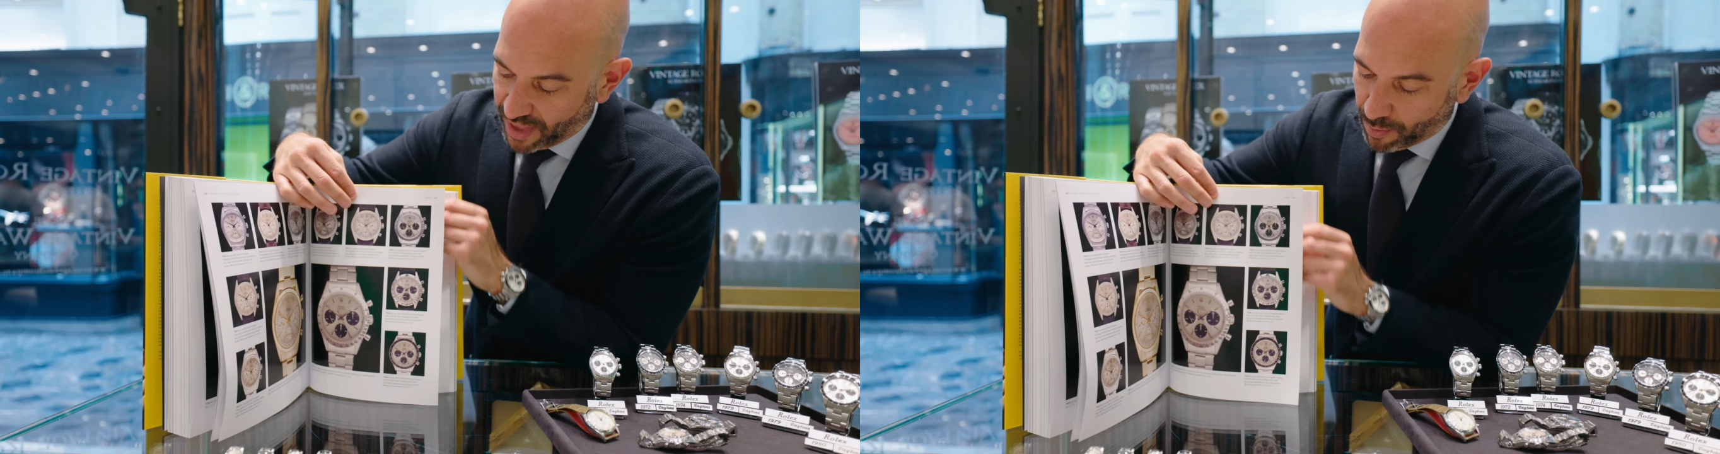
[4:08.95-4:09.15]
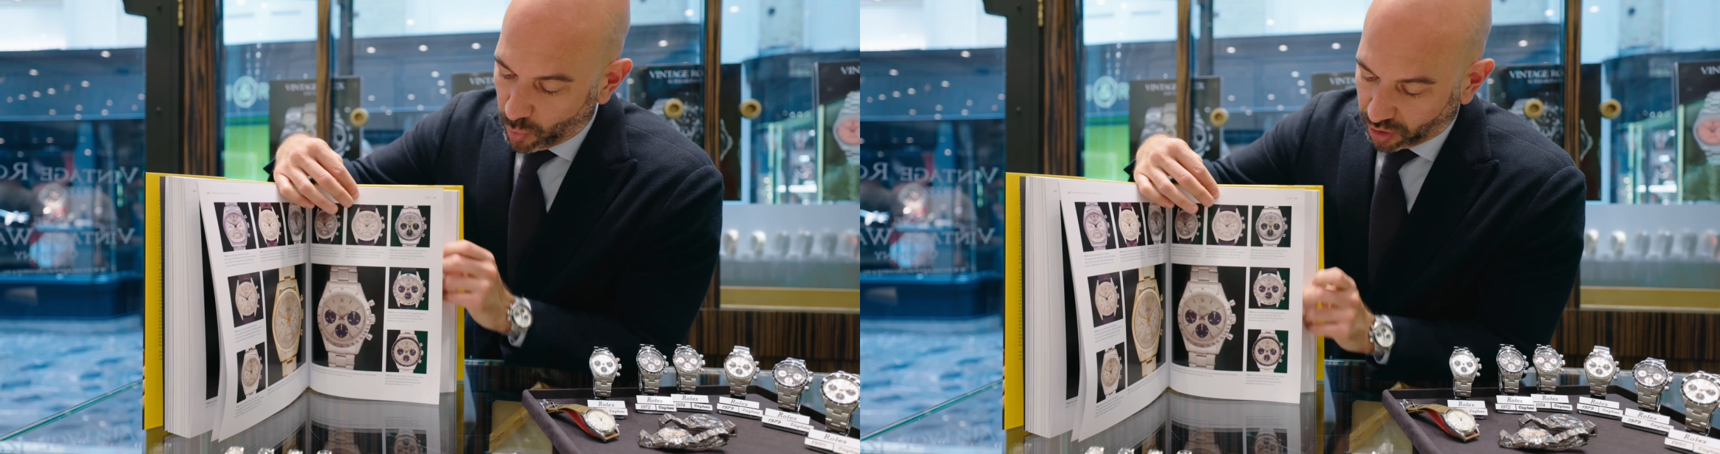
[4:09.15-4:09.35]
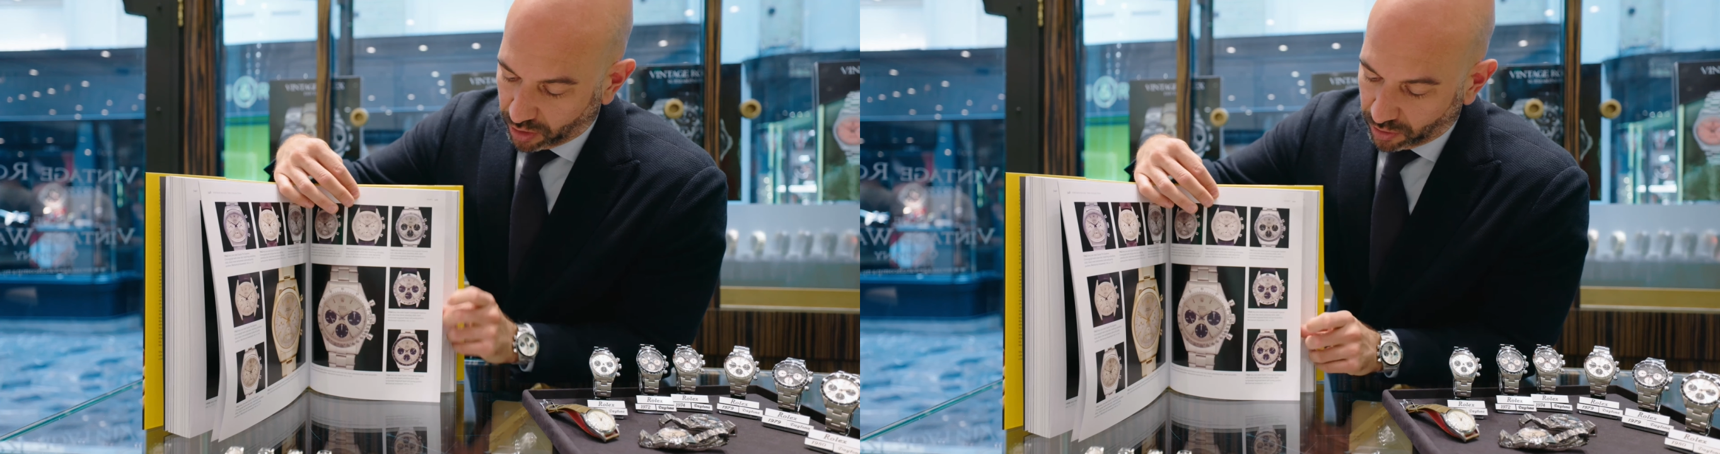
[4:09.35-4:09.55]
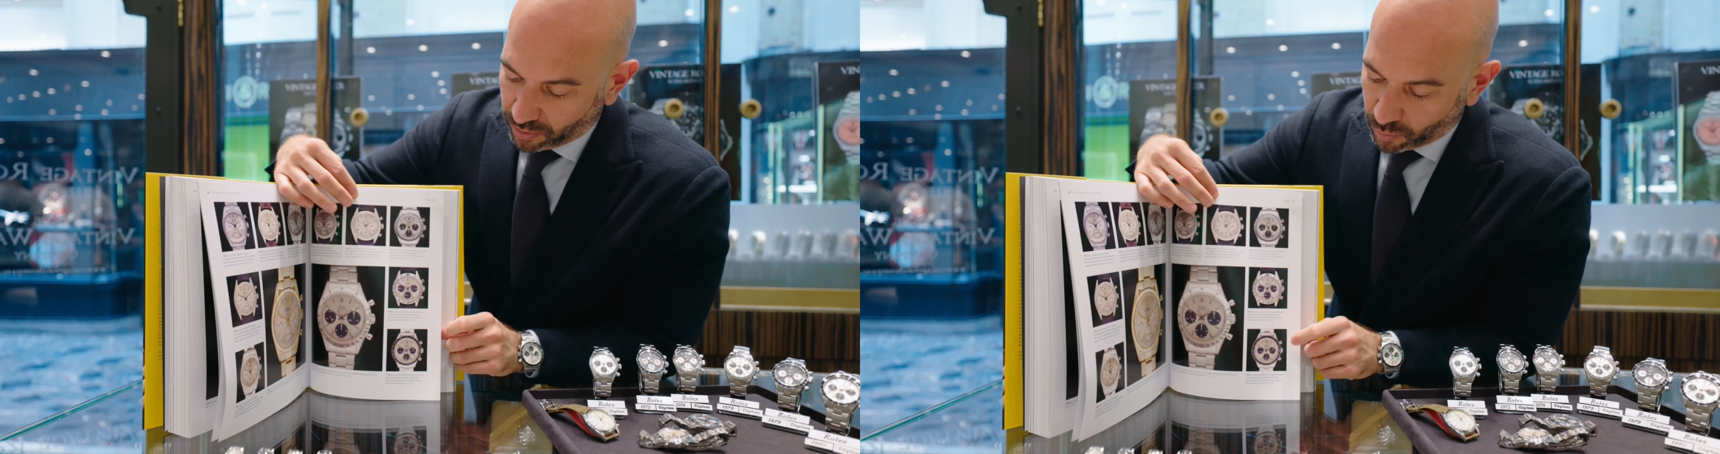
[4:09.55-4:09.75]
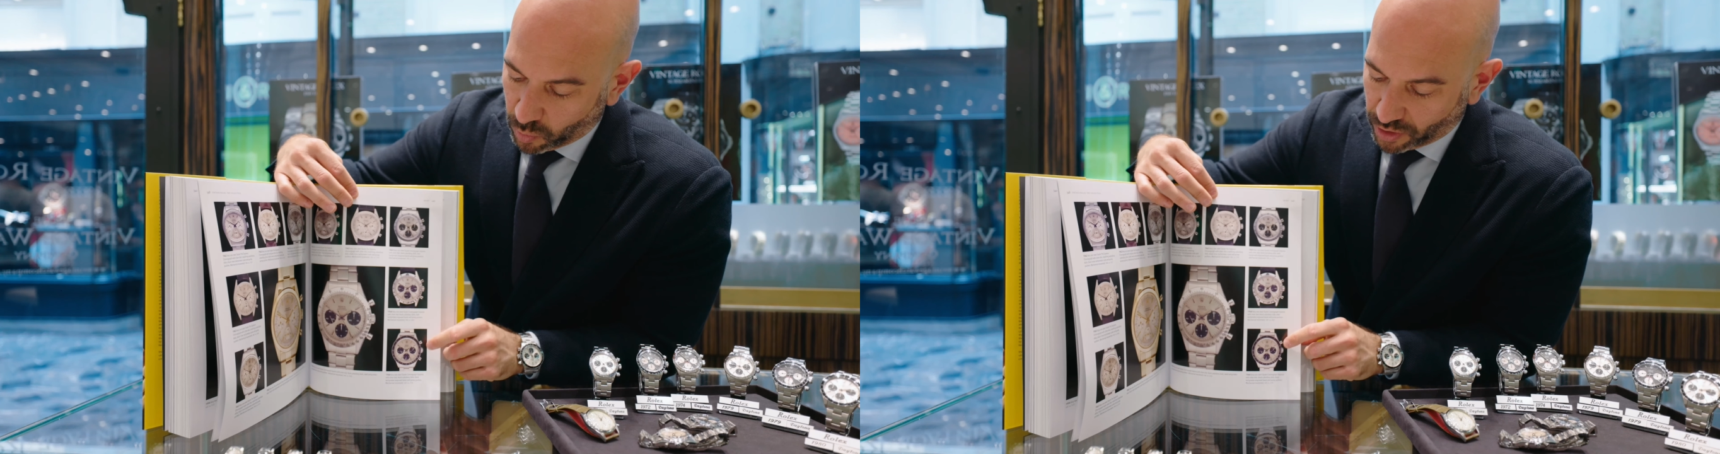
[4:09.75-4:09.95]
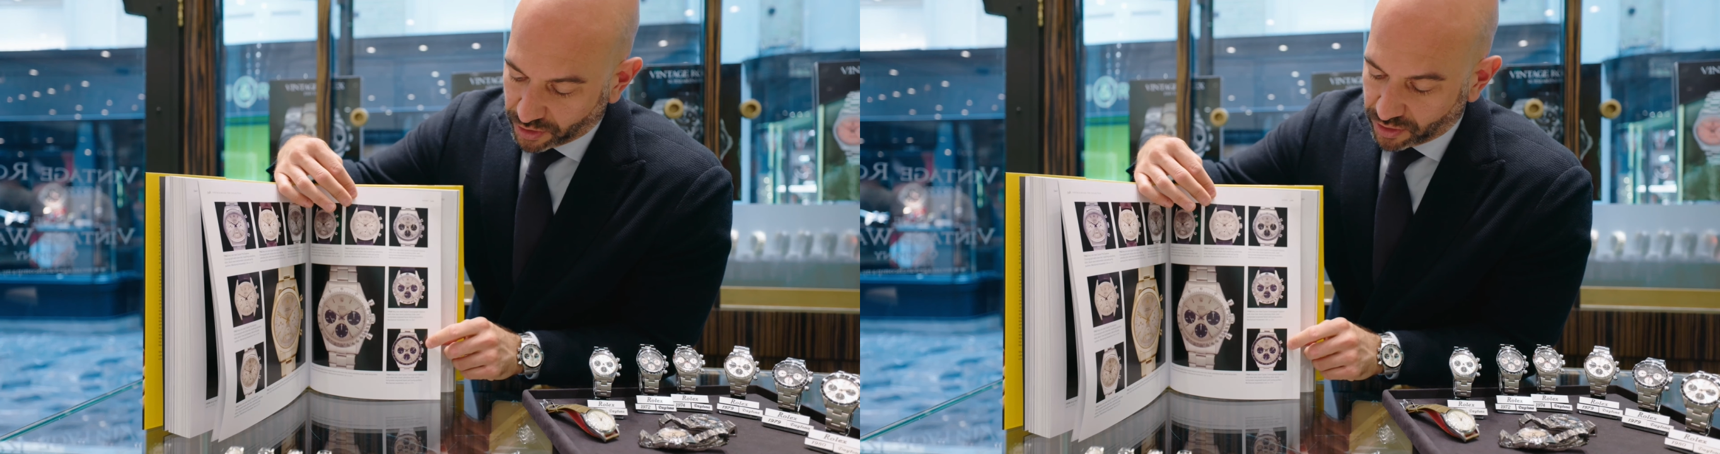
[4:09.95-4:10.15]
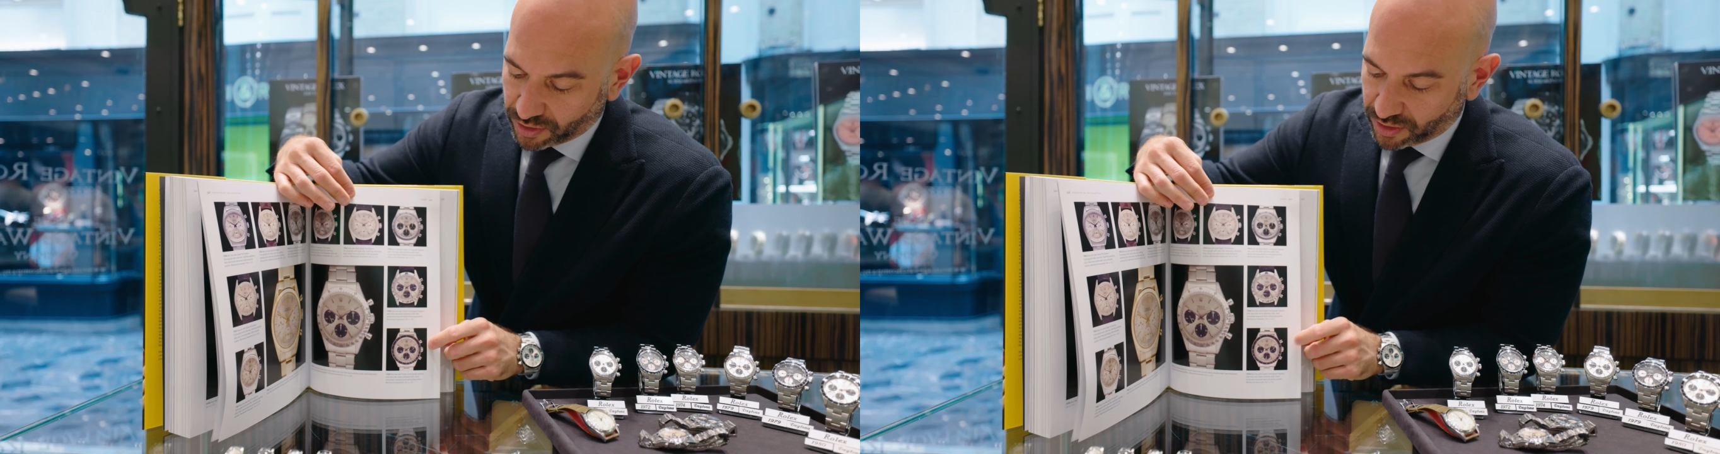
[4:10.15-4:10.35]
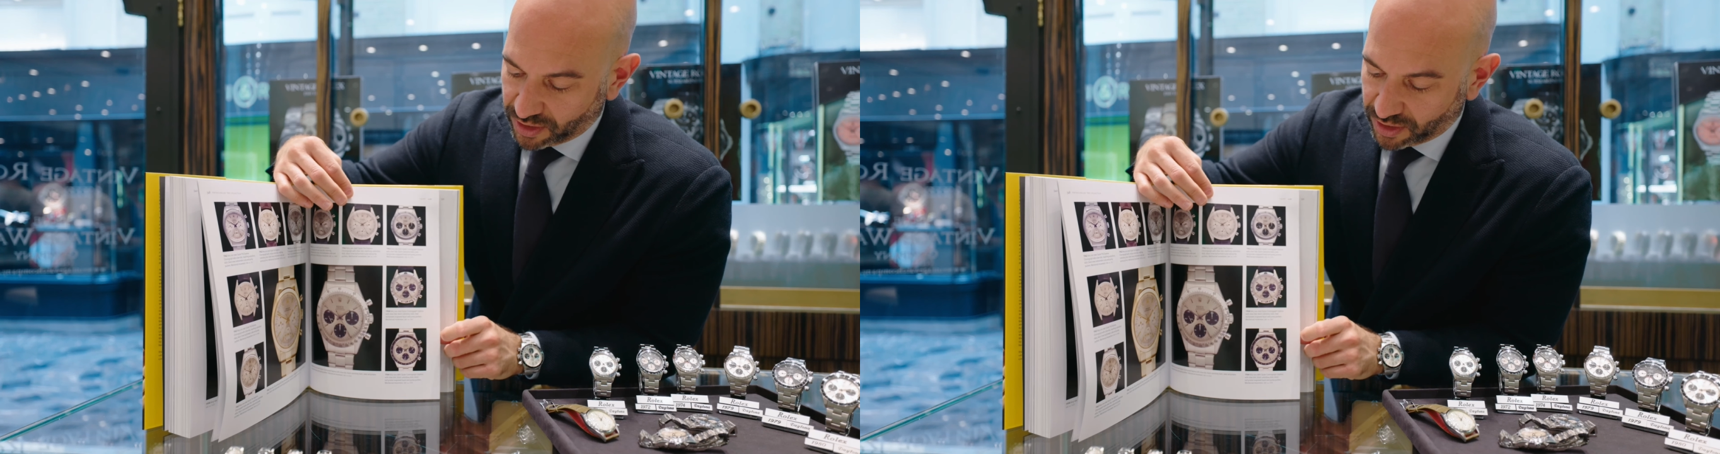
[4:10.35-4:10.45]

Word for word: that model was